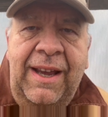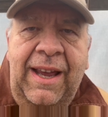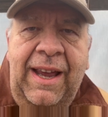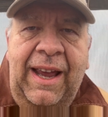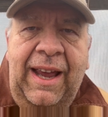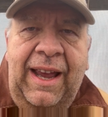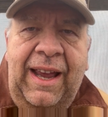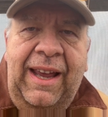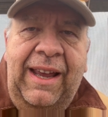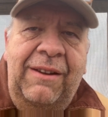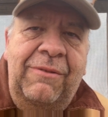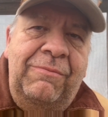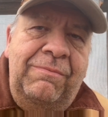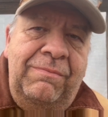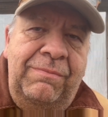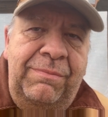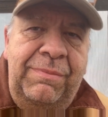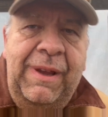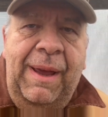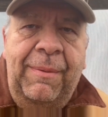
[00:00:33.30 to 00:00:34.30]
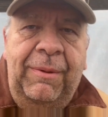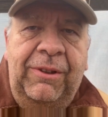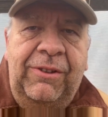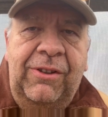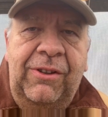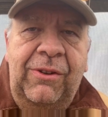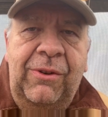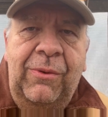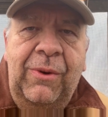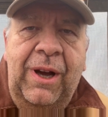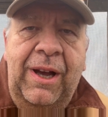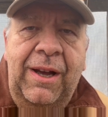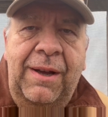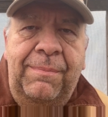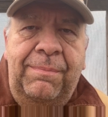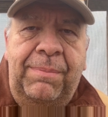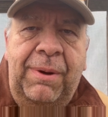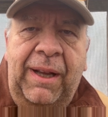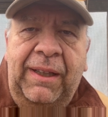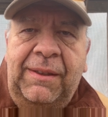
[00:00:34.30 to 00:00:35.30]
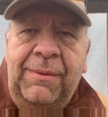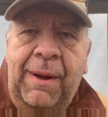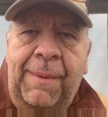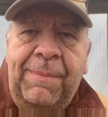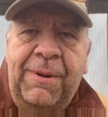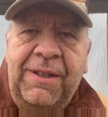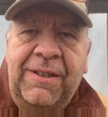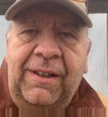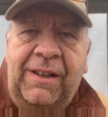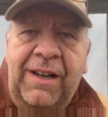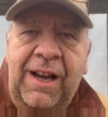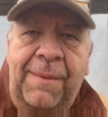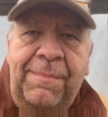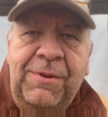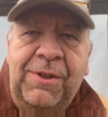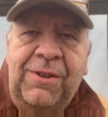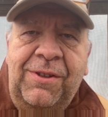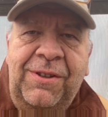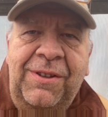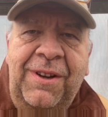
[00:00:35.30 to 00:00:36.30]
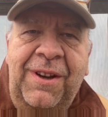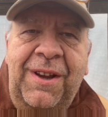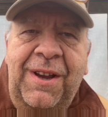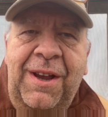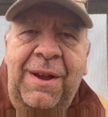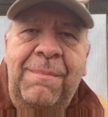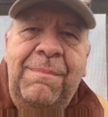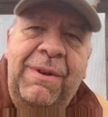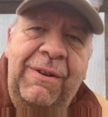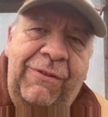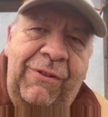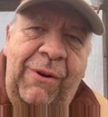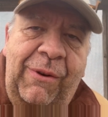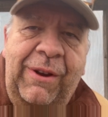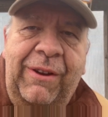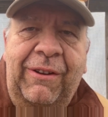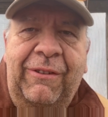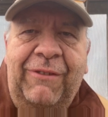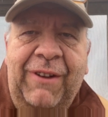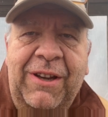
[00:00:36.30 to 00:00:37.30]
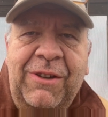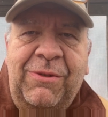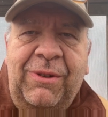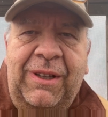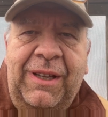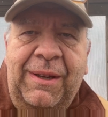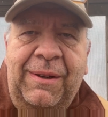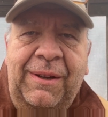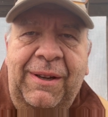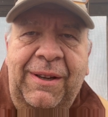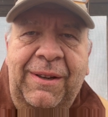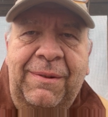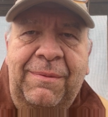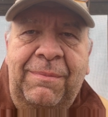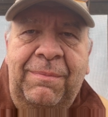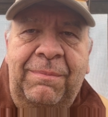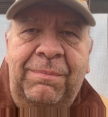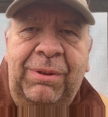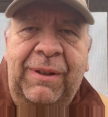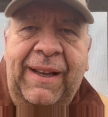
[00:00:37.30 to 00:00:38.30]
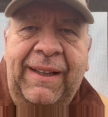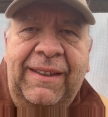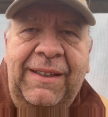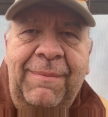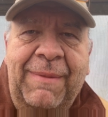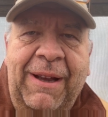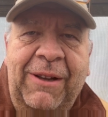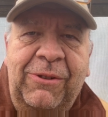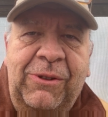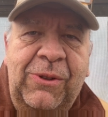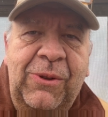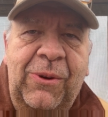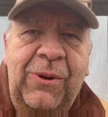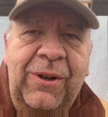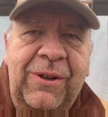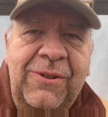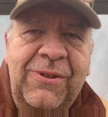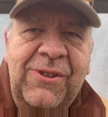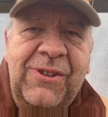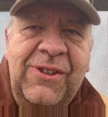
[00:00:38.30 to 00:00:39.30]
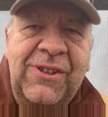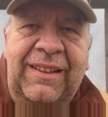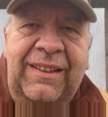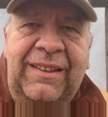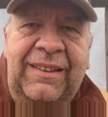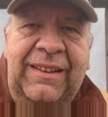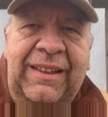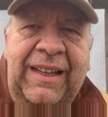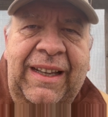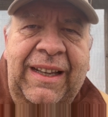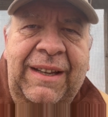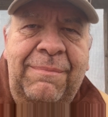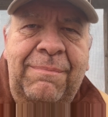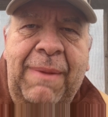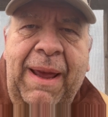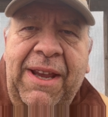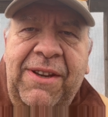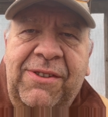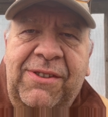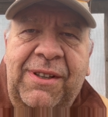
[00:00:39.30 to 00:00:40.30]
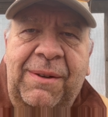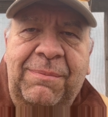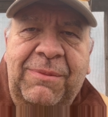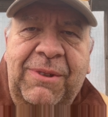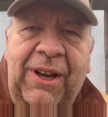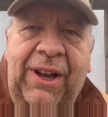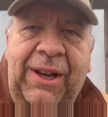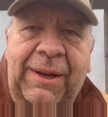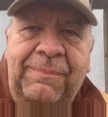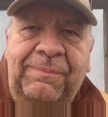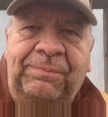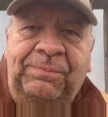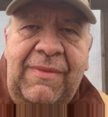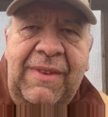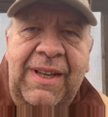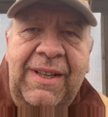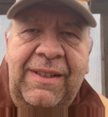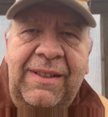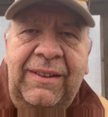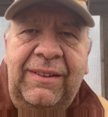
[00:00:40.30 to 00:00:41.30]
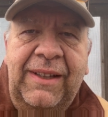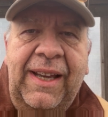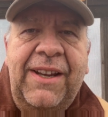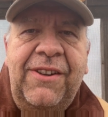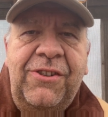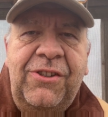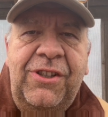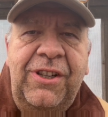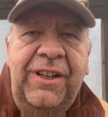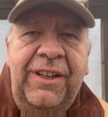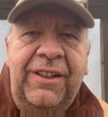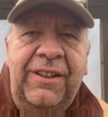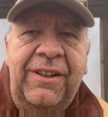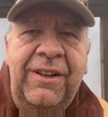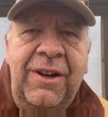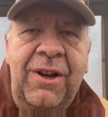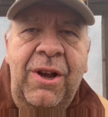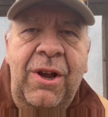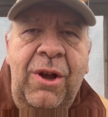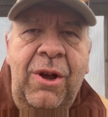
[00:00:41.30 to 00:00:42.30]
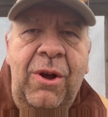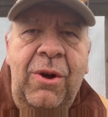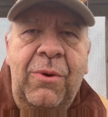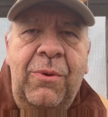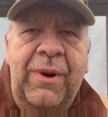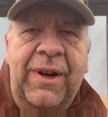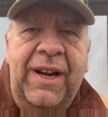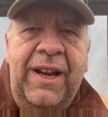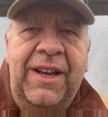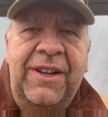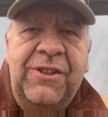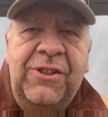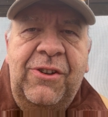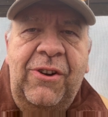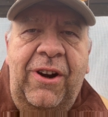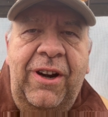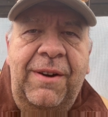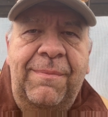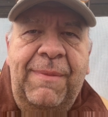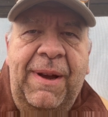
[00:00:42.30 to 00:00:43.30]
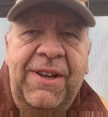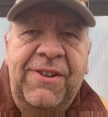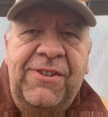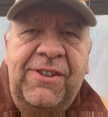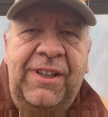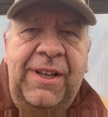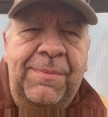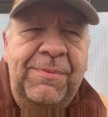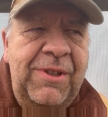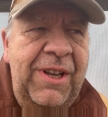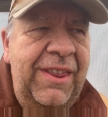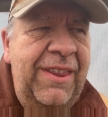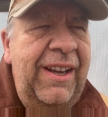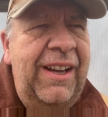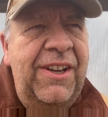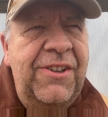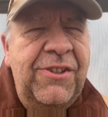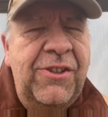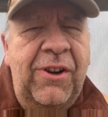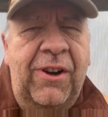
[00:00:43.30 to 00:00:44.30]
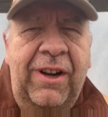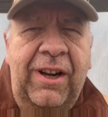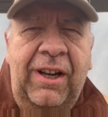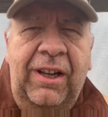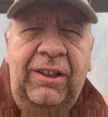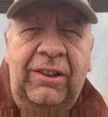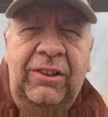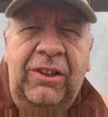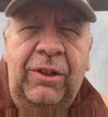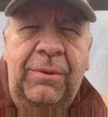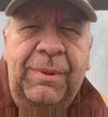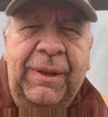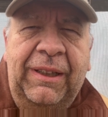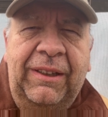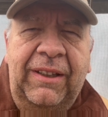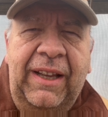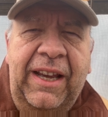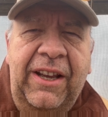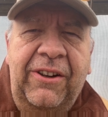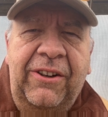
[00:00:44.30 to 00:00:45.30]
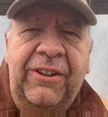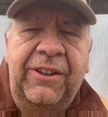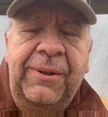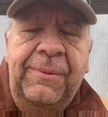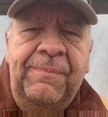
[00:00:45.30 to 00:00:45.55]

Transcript: and be able to pot them up into cups before we eventually plant them outdoors in May sometime. Last year, when I started my slips, I think I started a little bit later,